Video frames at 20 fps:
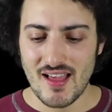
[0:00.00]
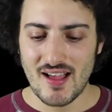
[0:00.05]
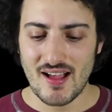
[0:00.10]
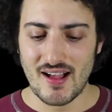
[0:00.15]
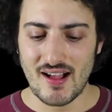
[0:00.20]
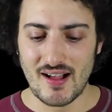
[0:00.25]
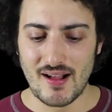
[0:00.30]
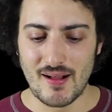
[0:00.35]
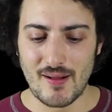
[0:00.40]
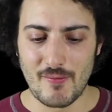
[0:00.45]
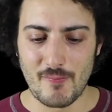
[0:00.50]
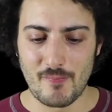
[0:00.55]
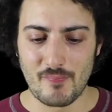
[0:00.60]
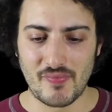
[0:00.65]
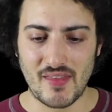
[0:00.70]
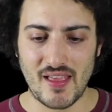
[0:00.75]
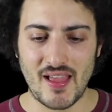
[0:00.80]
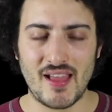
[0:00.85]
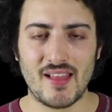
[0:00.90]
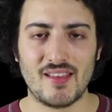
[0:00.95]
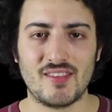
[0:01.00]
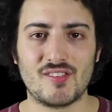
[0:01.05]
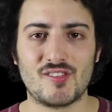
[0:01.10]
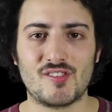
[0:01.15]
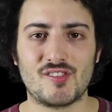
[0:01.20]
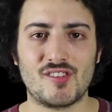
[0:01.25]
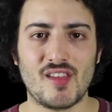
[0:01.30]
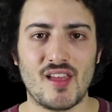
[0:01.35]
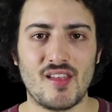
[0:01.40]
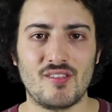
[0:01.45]
and
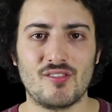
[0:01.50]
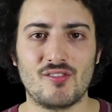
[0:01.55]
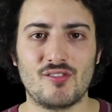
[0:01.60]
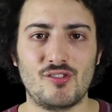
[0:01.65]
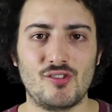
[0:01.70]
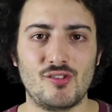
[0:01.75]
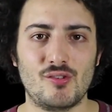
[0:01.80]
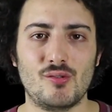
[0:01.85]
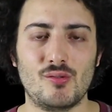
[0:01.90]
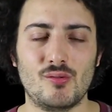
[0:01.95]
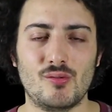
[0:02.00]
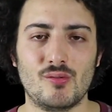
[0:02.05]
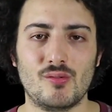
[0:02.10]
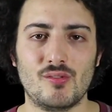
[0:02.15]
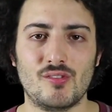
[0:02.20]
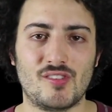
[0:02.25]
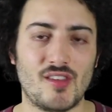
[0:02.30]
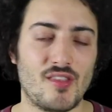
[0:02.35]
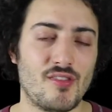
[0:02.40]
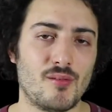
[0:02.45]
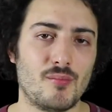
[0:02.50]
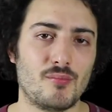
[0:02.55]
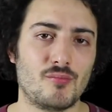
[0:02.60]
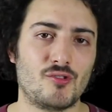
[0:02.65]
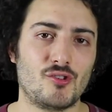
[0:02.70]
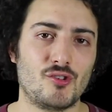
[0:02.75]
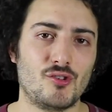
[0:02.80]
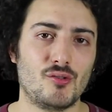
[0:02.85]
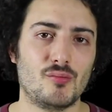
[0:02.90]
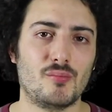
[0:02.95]
send them
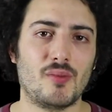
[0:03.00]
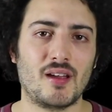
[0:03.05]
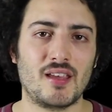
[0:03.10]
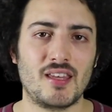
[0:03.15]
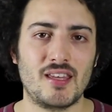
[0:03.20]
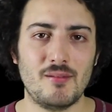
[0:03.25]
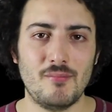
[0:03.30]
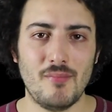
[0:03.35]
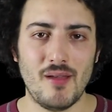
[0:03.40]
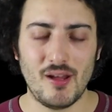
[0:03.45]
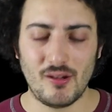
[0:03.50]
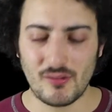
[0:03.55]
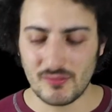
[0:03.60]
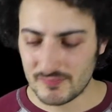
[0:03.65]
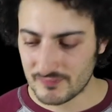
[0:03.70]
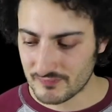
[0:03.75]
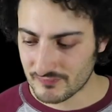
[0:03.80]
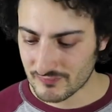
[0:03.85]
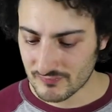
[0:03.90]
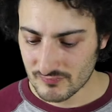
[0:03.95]
to you by email,